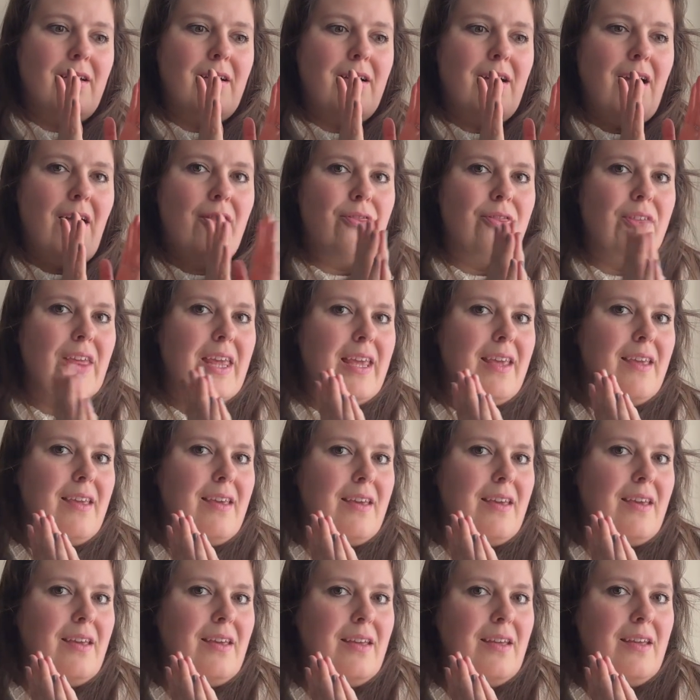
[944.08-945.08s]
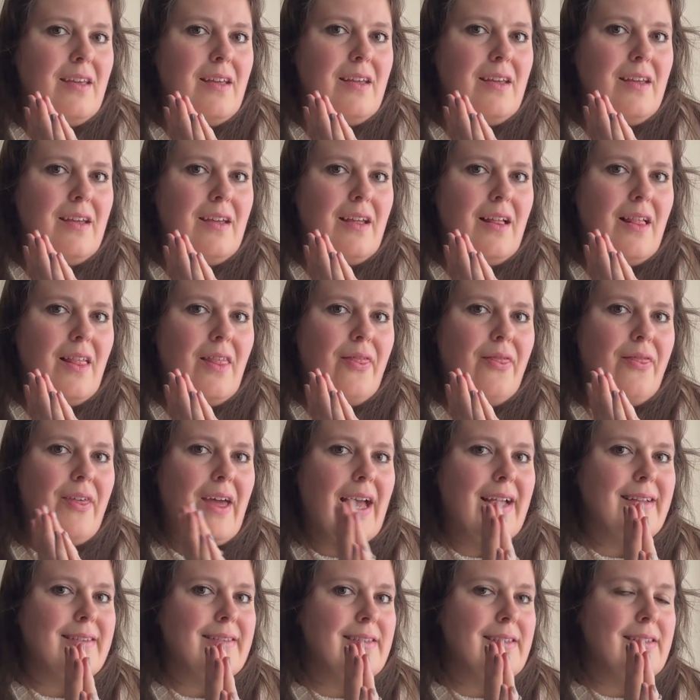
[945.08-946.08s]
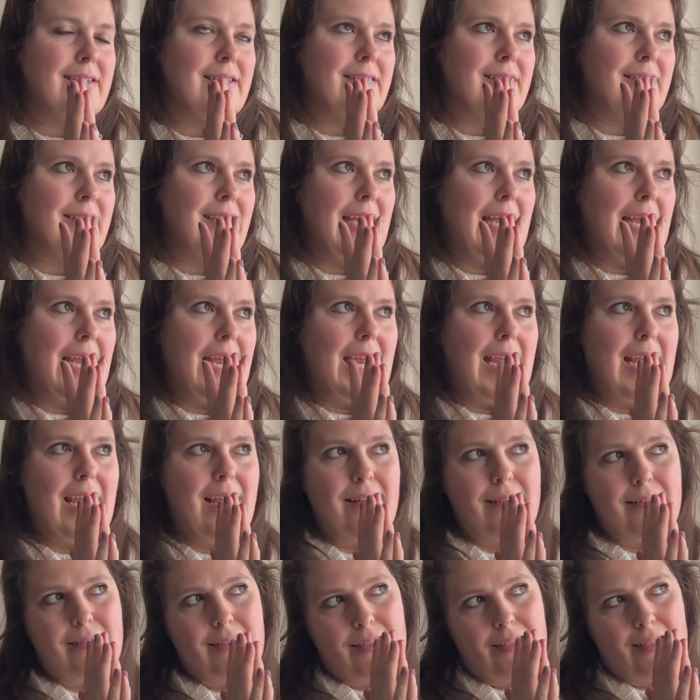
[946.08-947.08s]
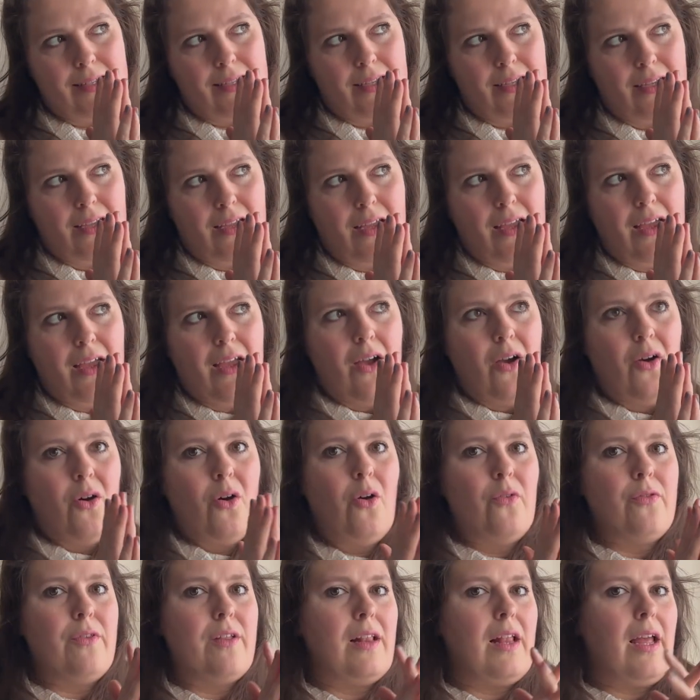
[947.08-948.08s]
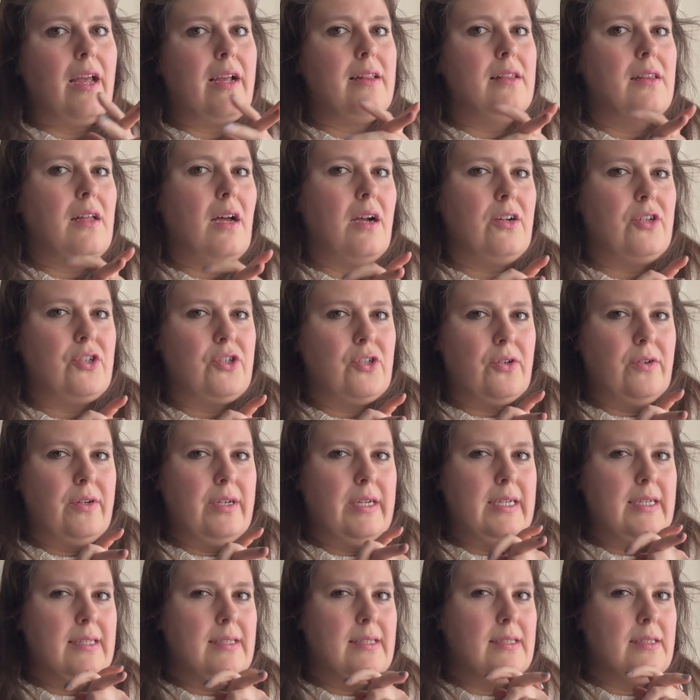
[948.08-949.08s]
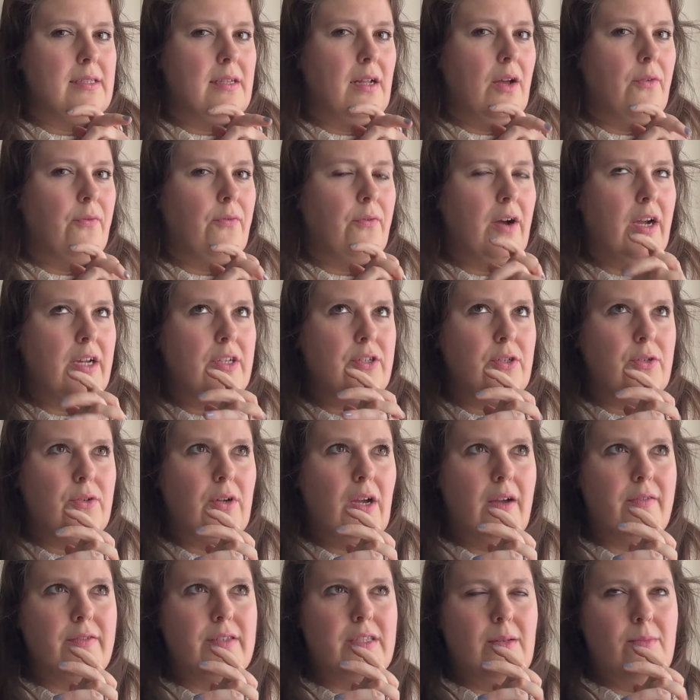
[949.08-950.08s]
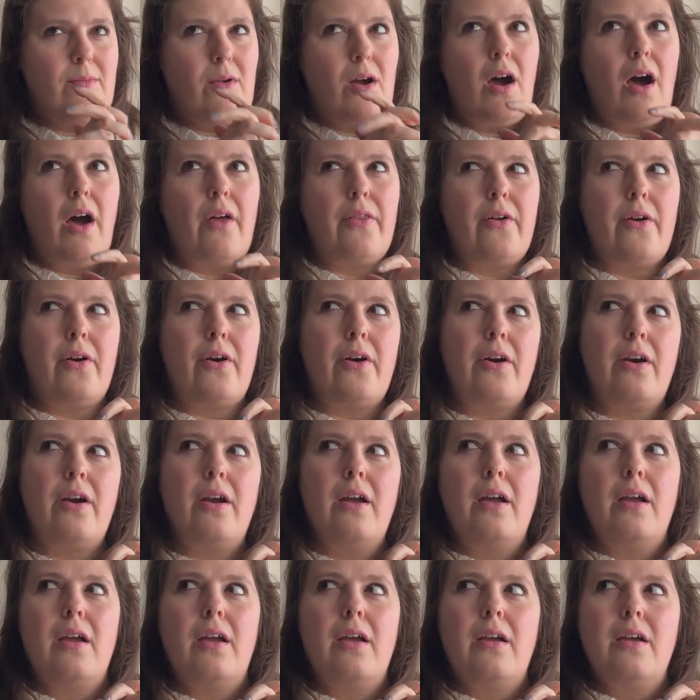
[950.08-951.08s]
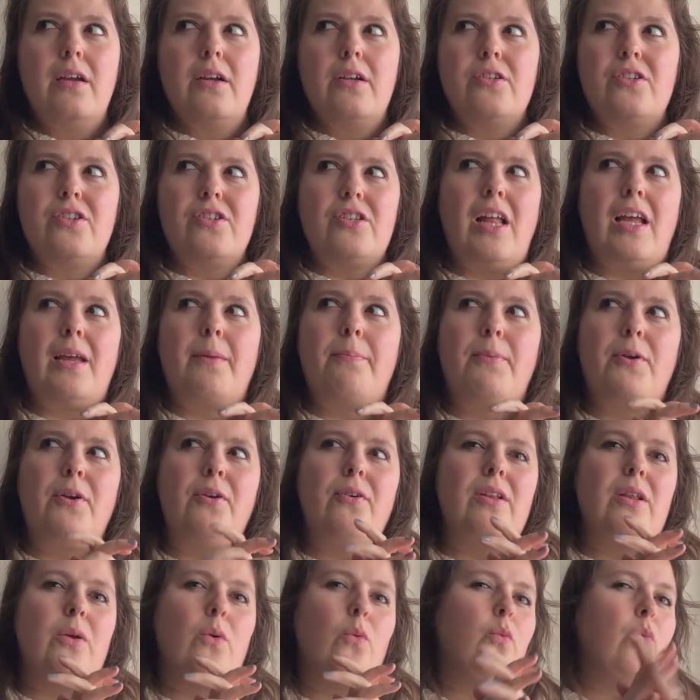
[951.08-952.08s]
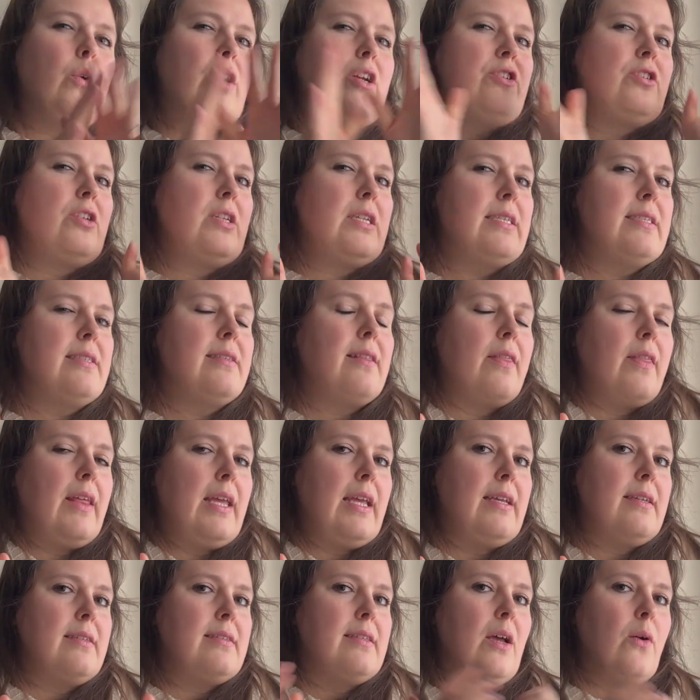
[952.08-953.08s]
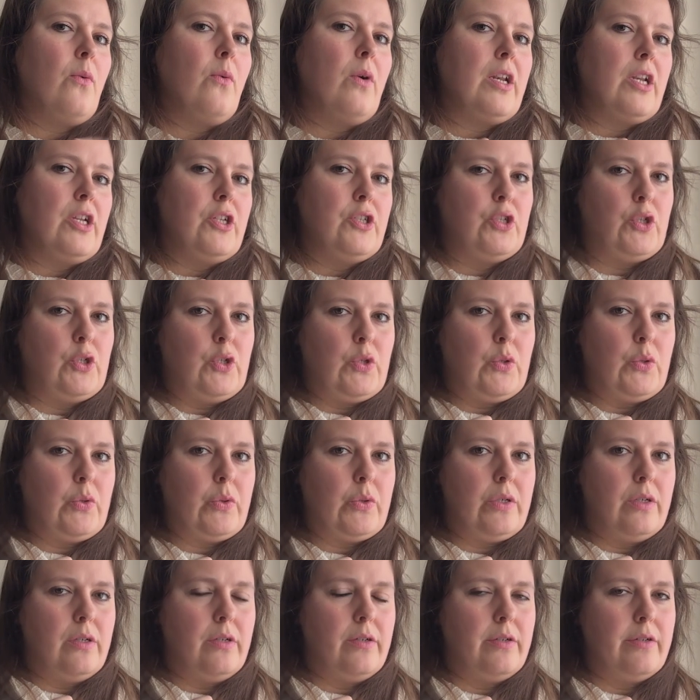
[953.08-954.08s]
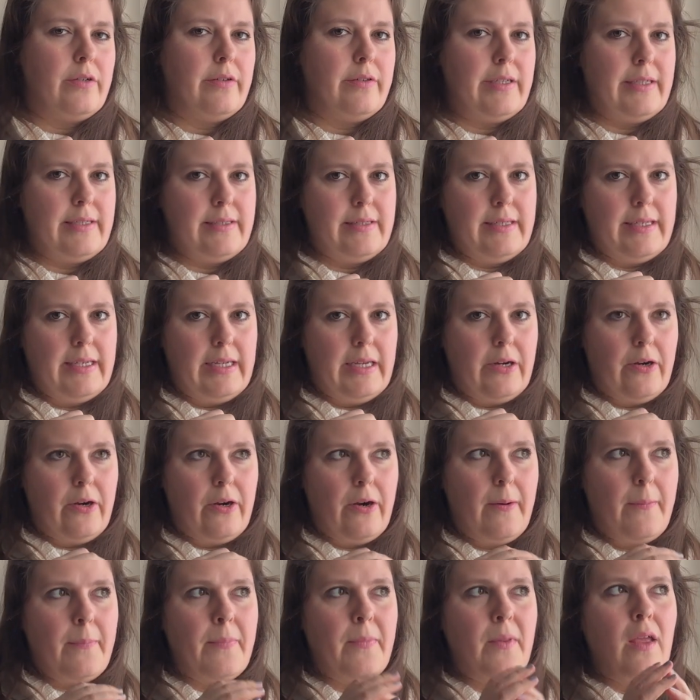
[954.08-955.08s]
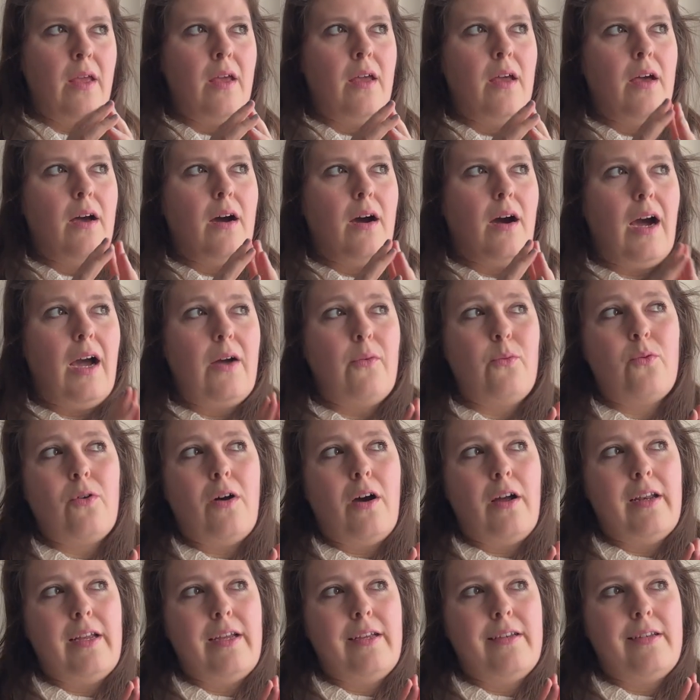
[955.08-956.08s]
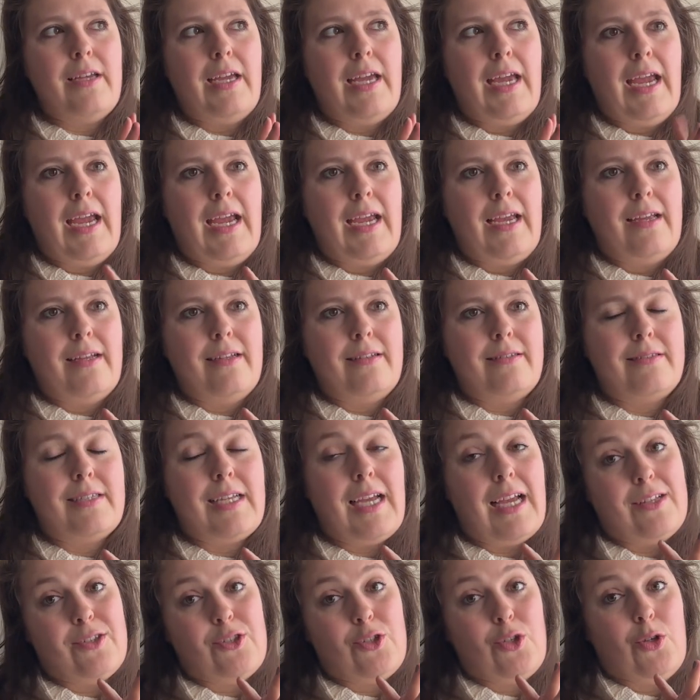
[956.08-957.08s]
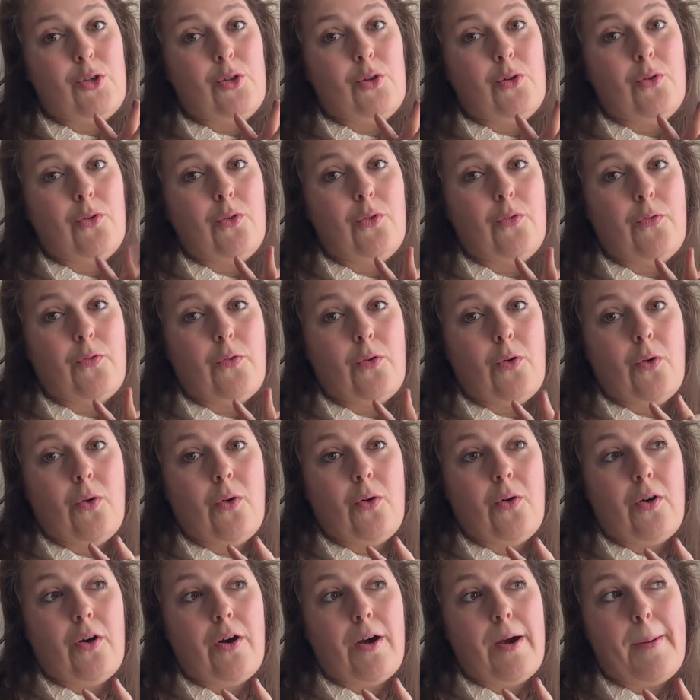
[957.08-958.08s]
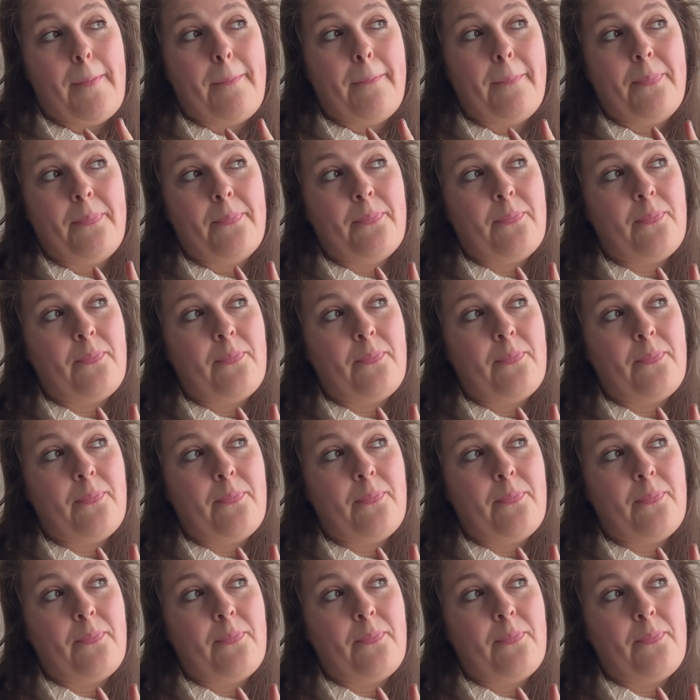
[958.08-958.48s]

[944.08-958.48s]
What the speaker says: I think that's it on the like luxurious stuff. I do have some other just like purely wishlist things I wanna do this year. I wanted a tattoo for,